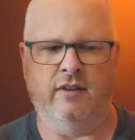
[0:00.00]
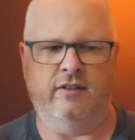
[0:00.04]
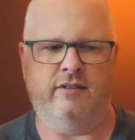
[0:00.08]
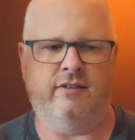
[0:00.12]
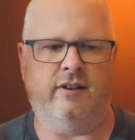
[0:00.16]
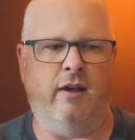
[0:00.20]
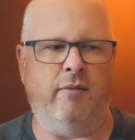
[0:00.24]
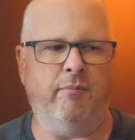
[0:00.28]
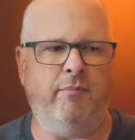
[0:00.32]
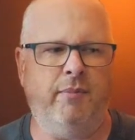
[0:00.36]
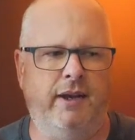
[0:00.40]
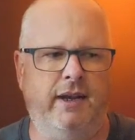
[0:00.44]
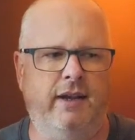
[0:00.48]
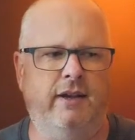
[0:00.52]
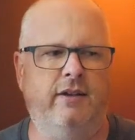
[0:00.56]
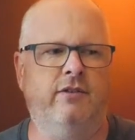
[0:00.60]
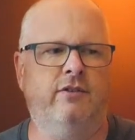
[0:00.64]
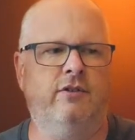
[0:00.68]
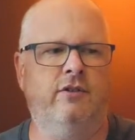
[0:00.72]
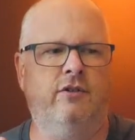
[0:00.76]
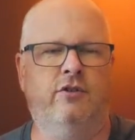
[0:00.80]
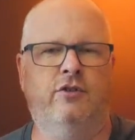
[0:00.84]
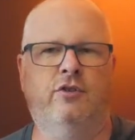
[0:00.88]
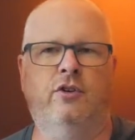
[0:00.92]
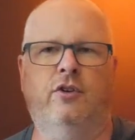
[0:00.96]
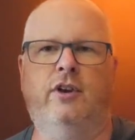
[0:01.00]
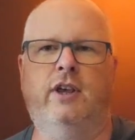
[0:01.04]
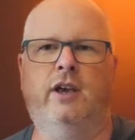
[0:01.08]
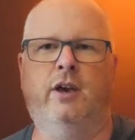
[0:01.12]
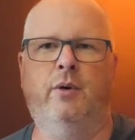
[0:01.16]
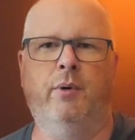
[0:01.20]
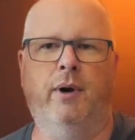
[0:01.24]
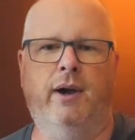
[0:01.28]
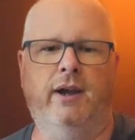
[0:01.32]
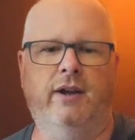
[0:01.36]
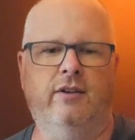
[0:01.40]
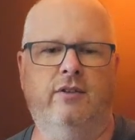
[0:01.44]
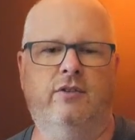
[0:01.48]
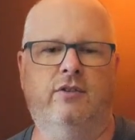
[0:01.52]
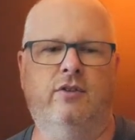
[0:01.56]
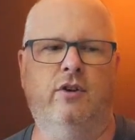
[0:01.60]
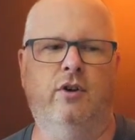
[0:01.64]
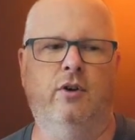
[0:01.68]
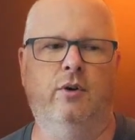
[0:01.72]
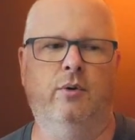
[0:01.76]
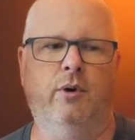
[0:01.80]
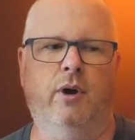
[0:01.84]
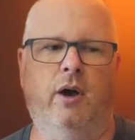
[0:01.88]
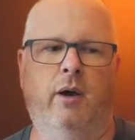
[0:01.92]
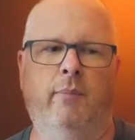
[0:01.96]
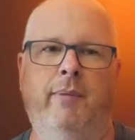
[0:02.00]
10 minutes should equate to